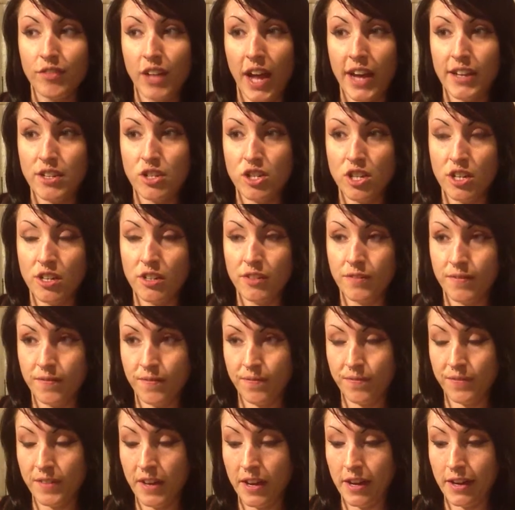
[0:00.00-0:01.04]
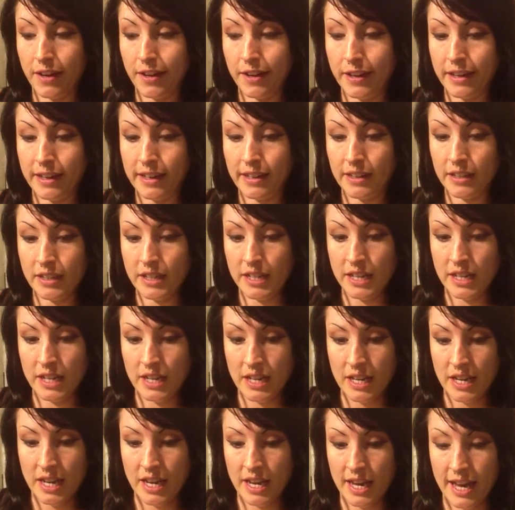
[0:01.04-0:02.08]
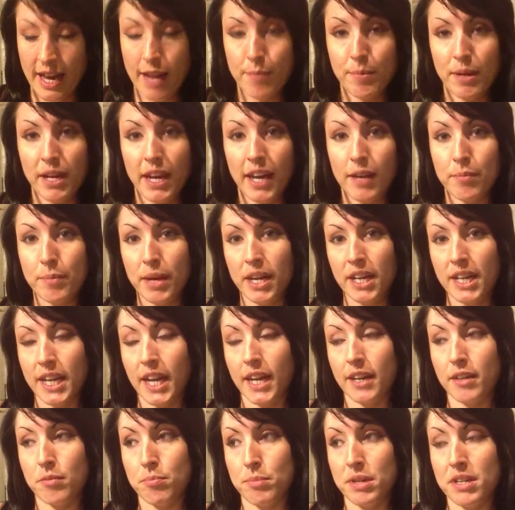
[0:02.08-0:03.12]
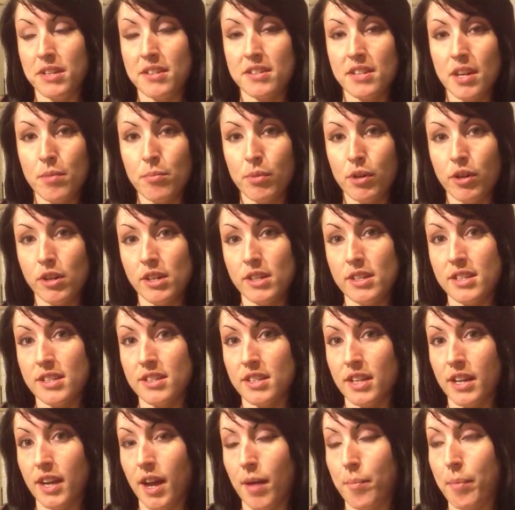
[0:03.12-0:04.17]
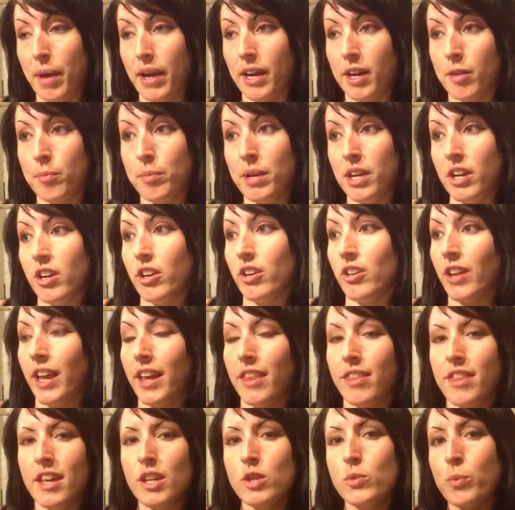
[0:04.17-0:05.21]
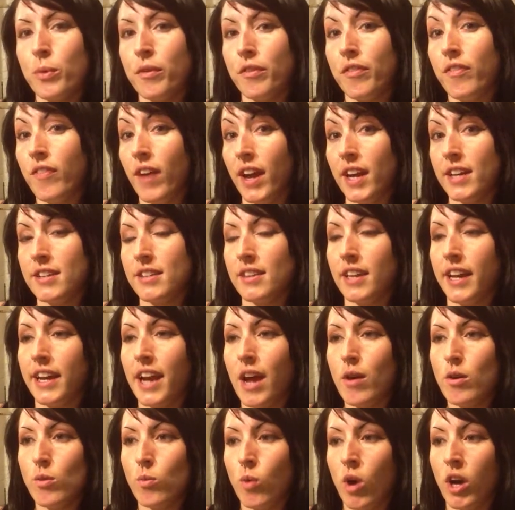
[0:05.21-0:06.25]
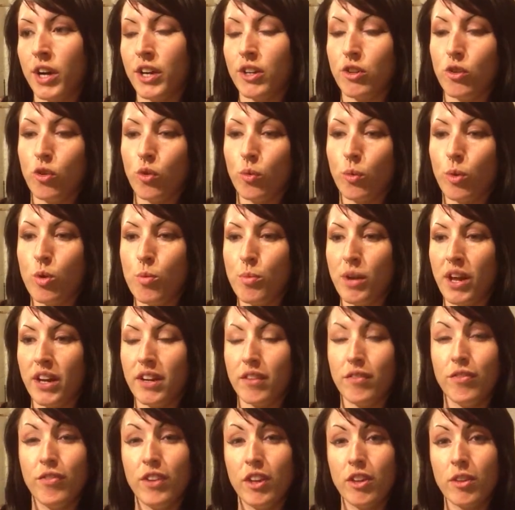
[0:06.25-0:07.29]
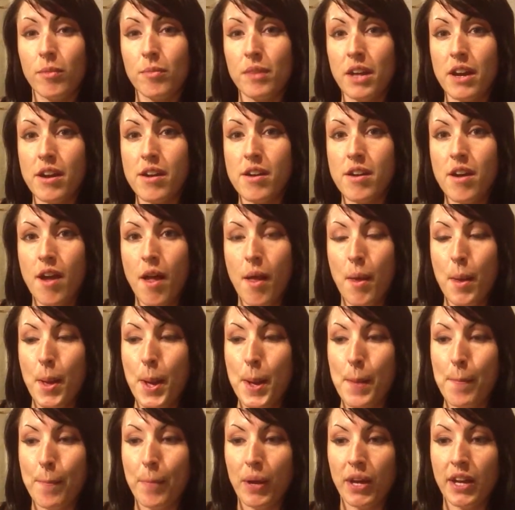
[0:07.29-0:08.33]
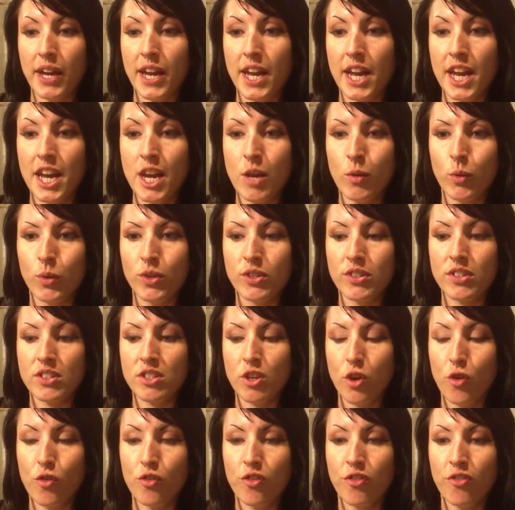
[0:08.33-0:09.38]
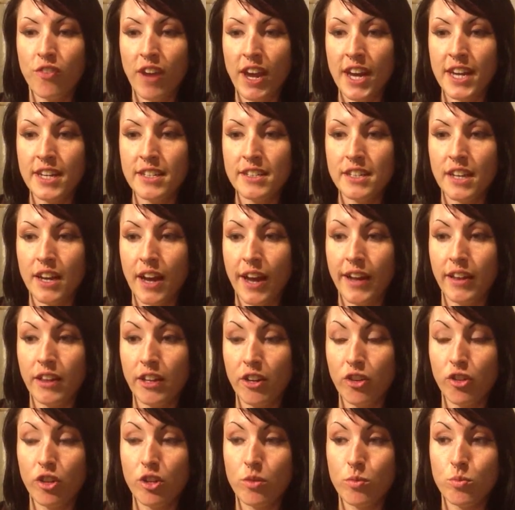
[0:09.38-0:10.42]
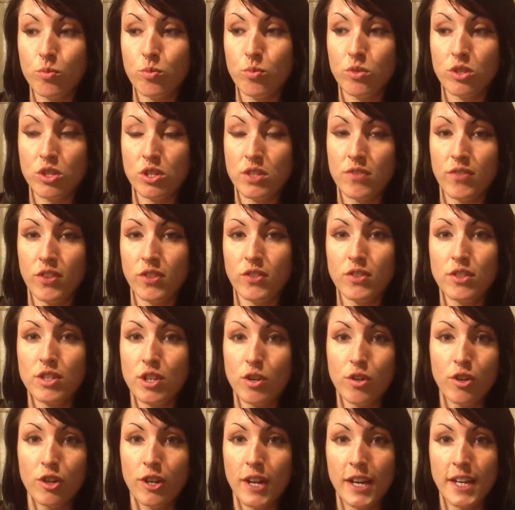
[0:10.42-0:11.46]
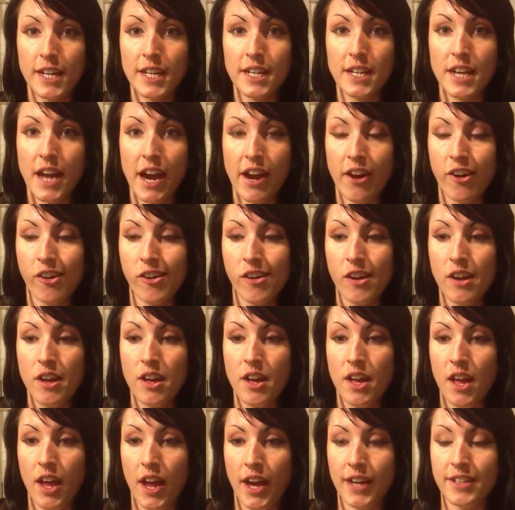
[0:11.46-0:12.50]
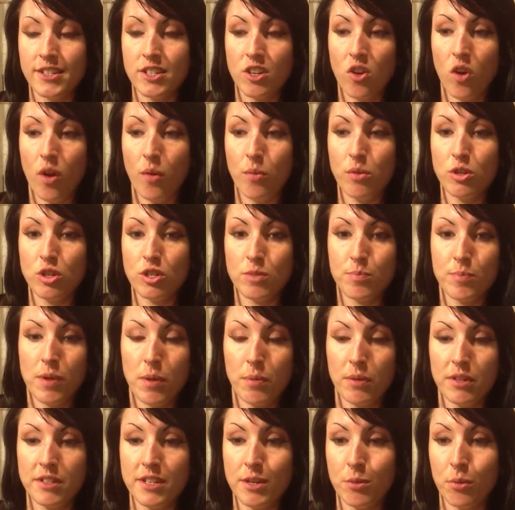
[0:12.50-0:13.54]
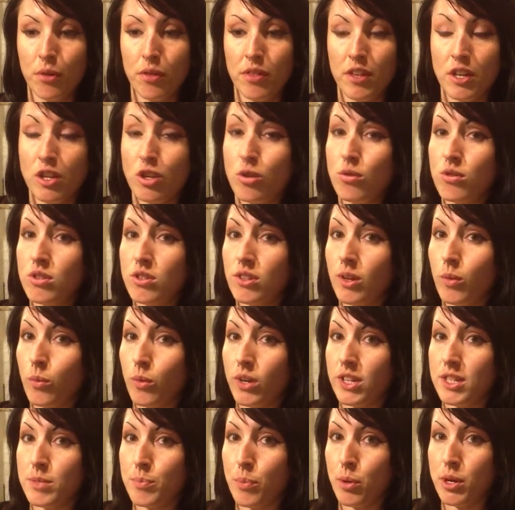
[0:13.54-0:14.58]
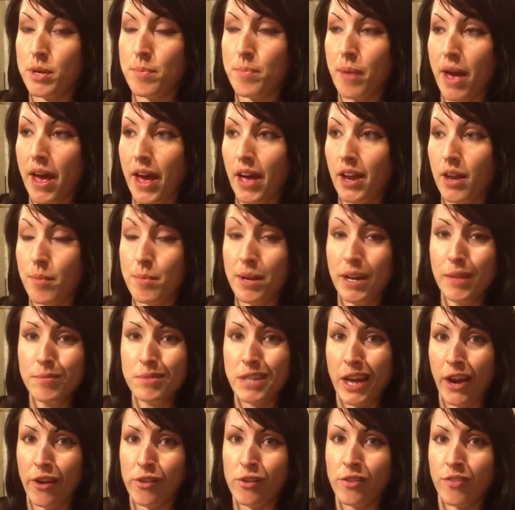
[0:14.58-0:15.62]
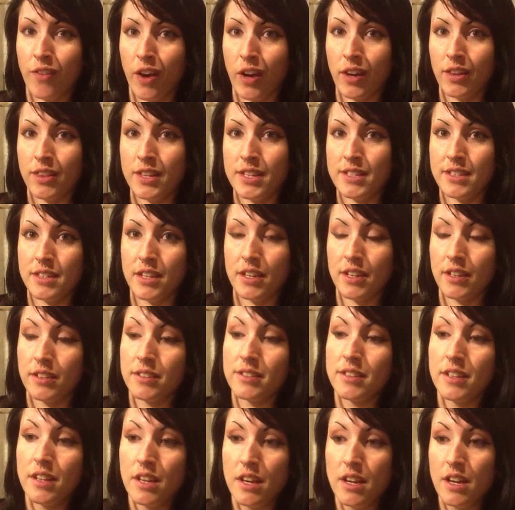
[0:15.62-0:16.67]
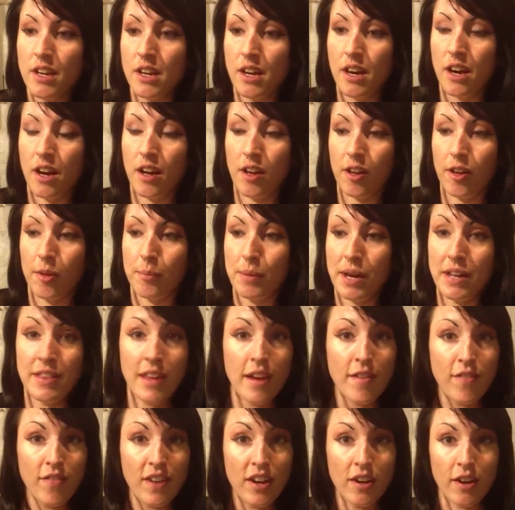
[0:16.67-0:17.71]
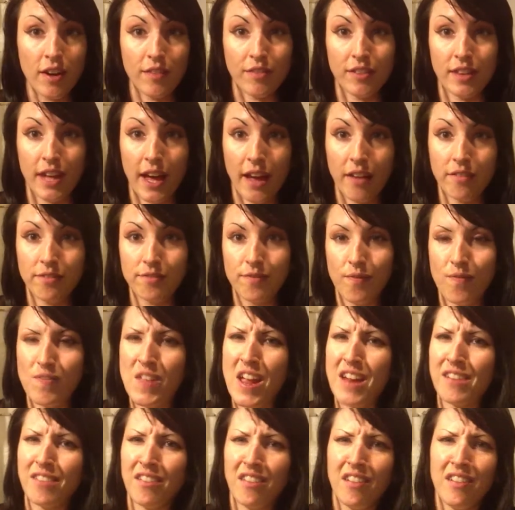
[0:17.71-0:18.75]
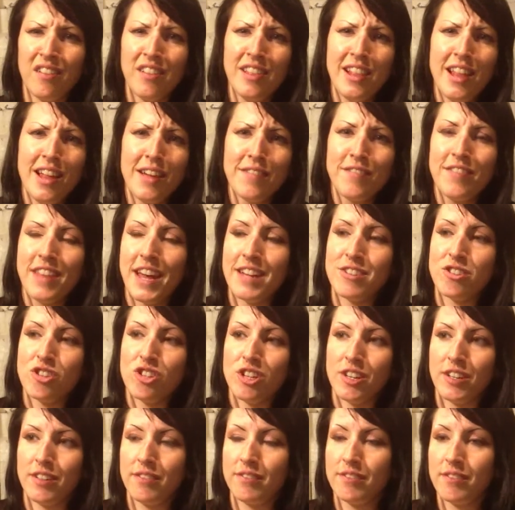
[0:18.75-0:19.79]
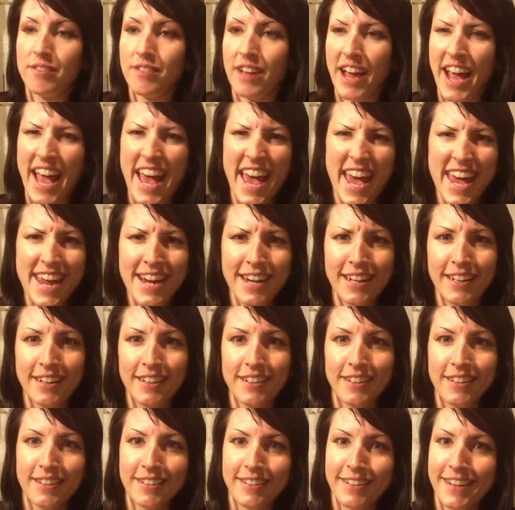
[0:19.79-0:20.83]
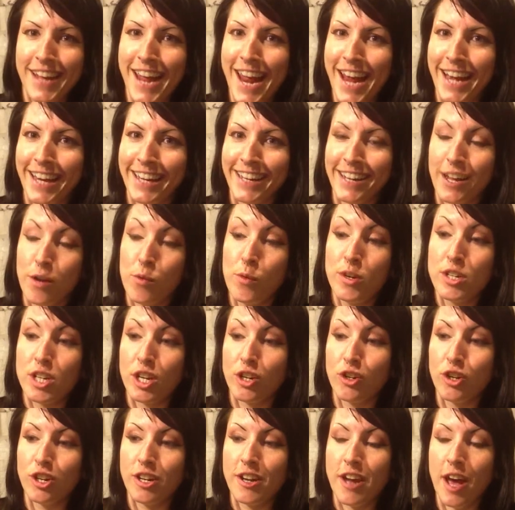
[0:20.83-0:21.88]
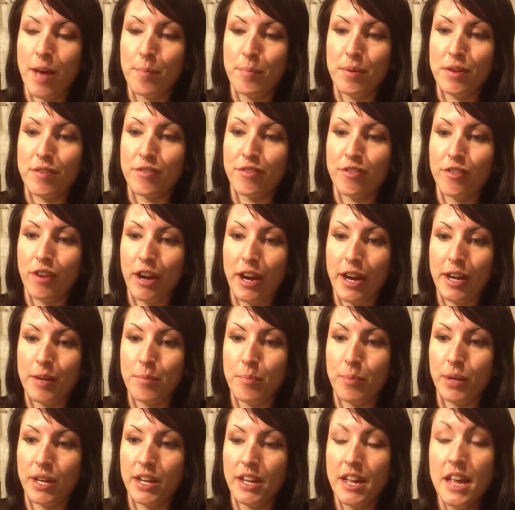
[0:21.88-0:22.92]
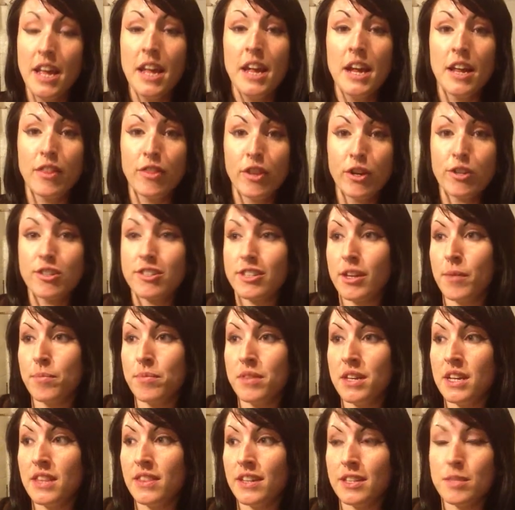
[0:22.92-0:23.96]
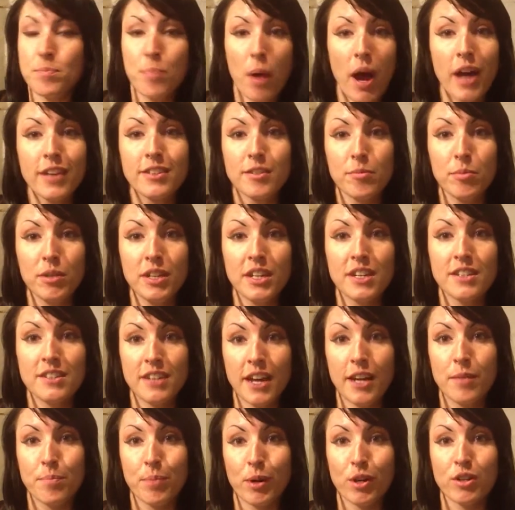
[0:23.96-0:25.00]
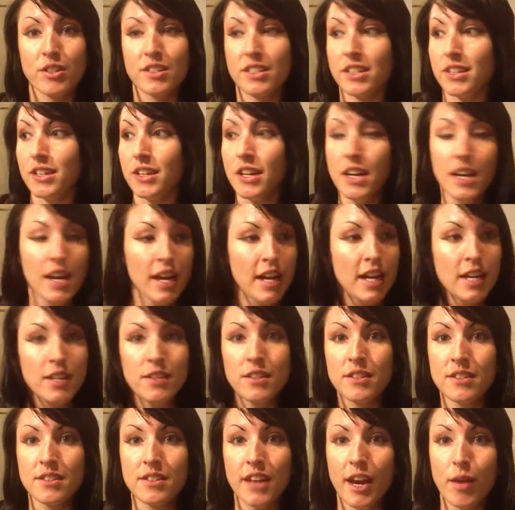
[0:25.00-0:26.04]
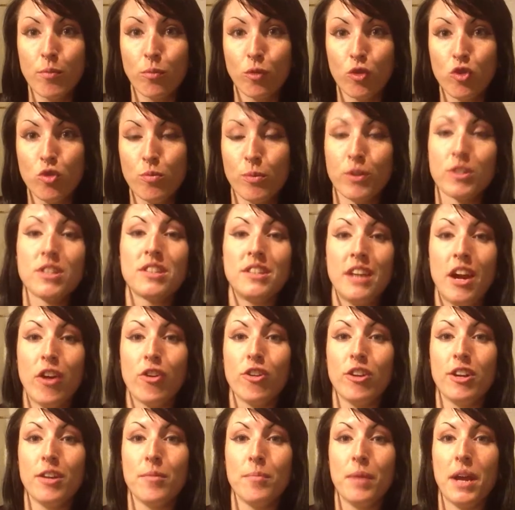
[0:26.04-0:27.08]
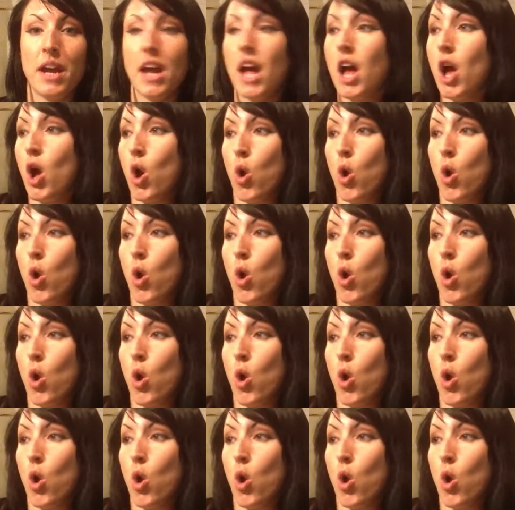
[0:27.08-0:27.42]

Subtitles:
last year. And I became medicated mid-December, and since I got back up here, like, things were faint. Like, I would walk into a room and I could feel him there, but it was so faint, and I literally was just feeling so good I didn't care. And so I would just be able to deal with it. Usually when it's pretty bad, I mean, I'm terrified of these things. And they feed off of that. They love that shit. I hate it. And I wish I could not be afraid, but there's something that's possibly a dead person in the same room or staring at me.